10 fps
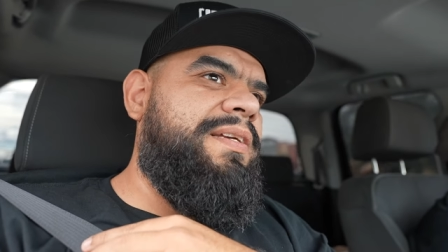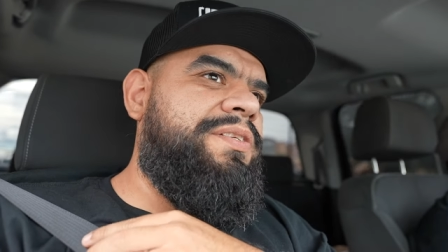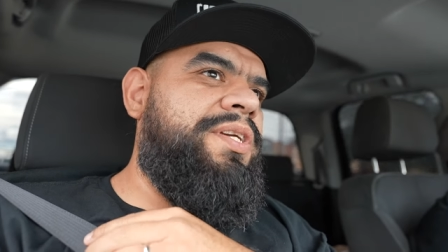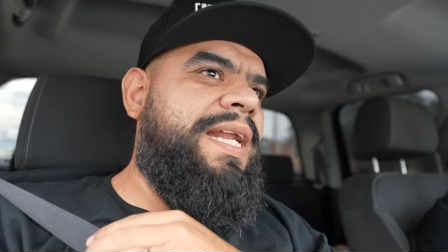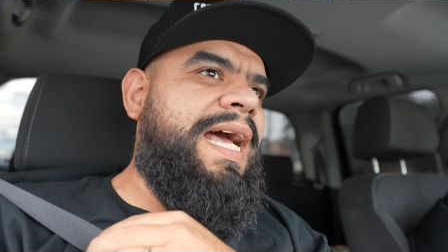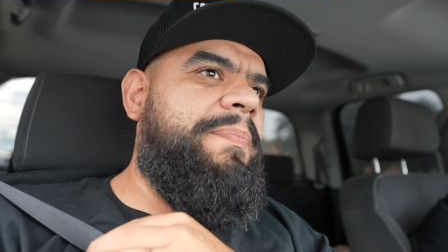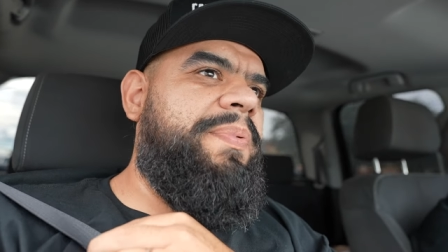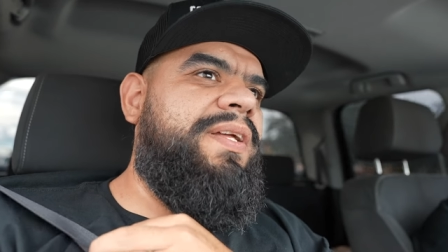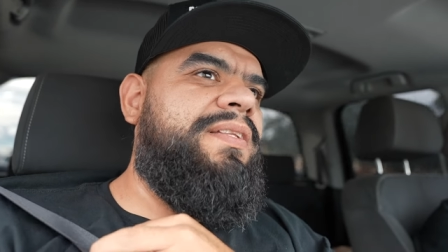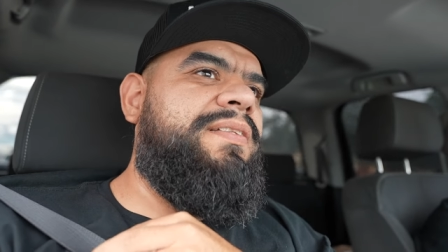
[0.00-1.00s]
shit
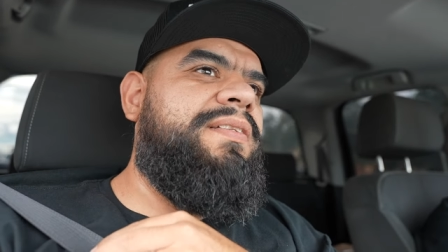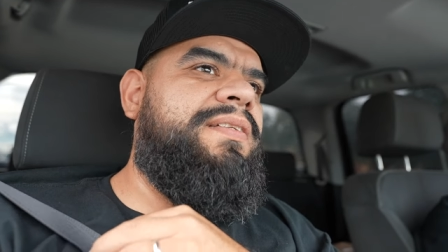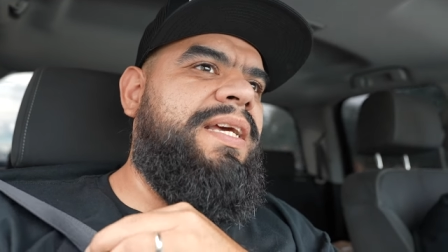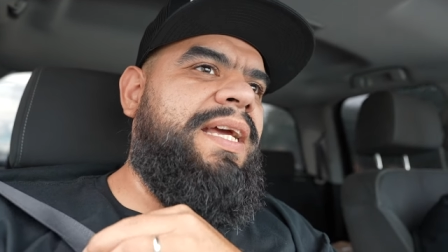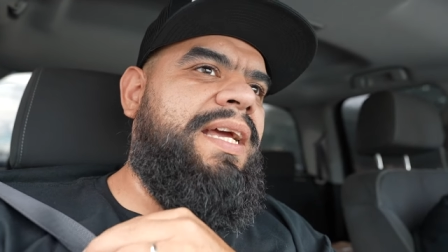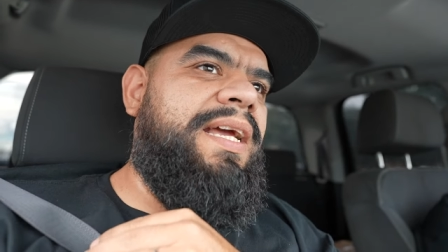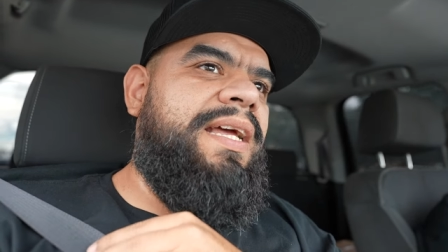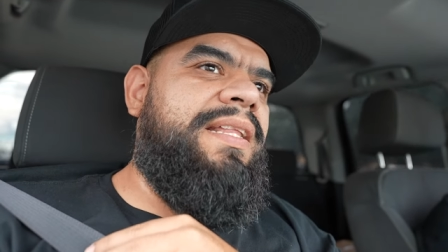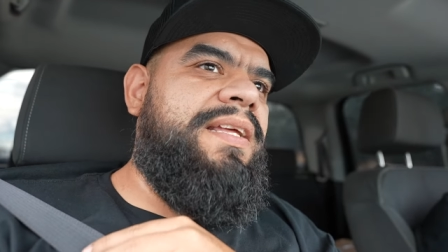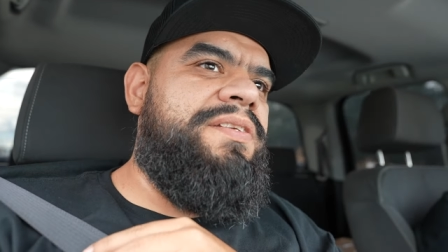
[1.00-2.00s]
happens,
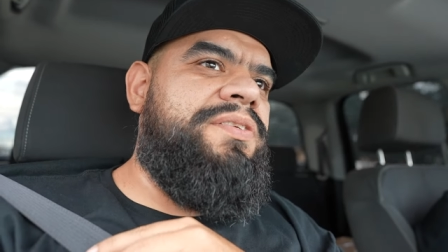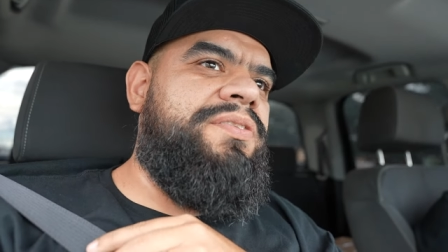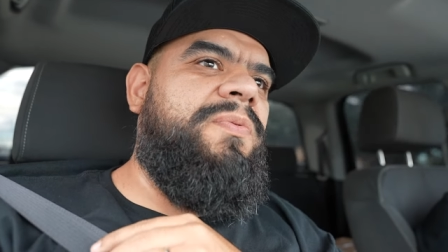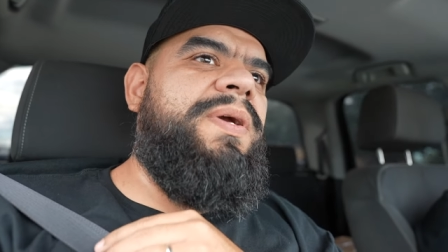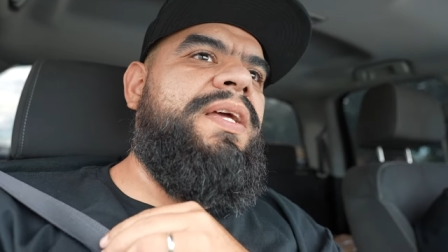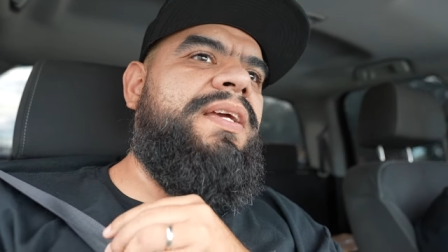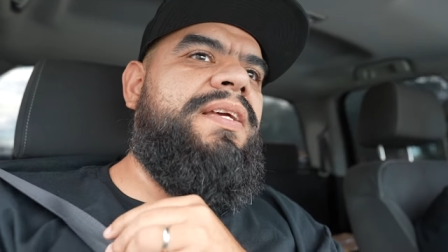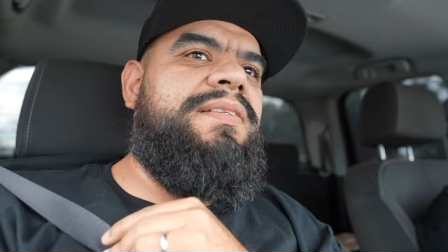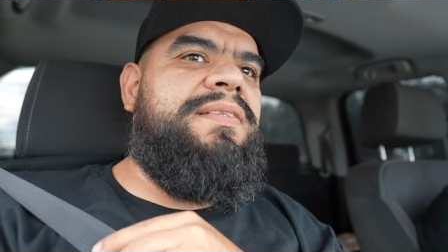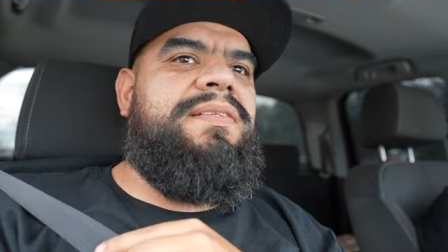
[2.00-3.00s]
and that's just the way it
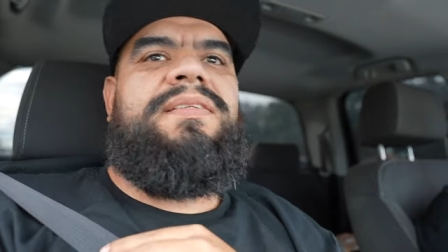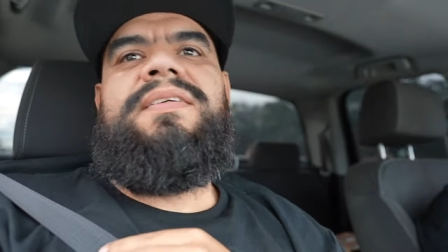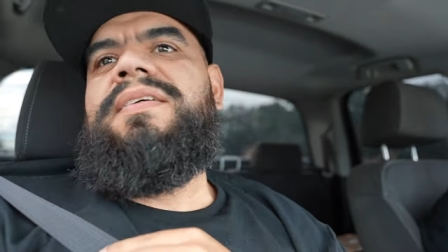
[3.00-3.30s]
is.